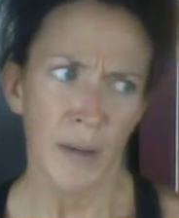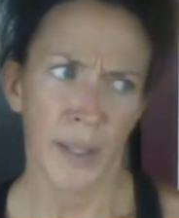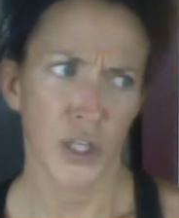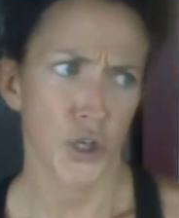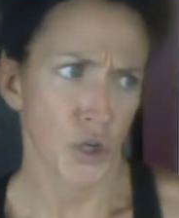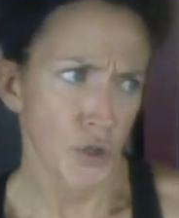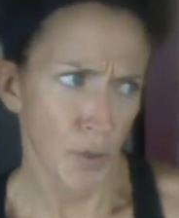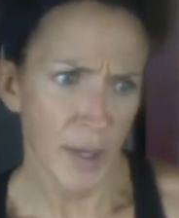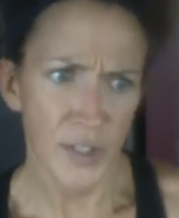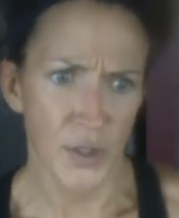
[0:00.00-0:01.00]
because you use
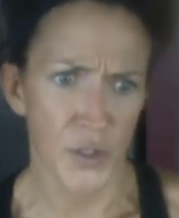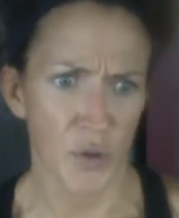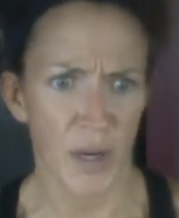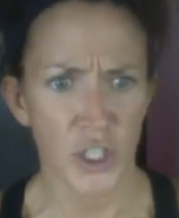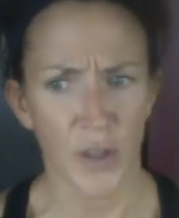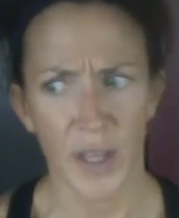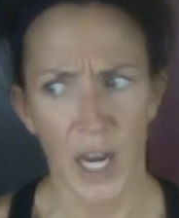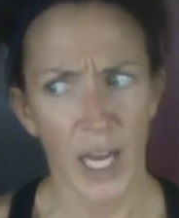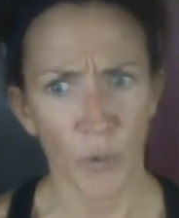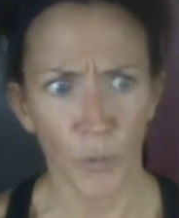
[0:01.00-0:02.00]
your muscles so much, and then
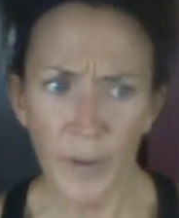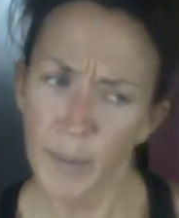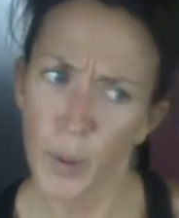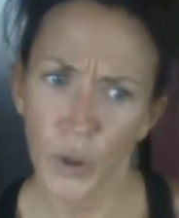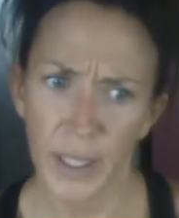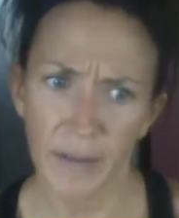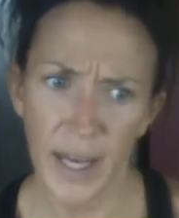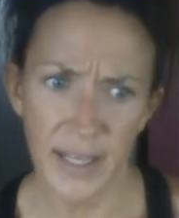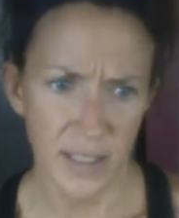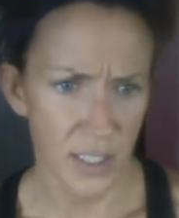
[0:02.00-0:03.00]
I got really bulky legs.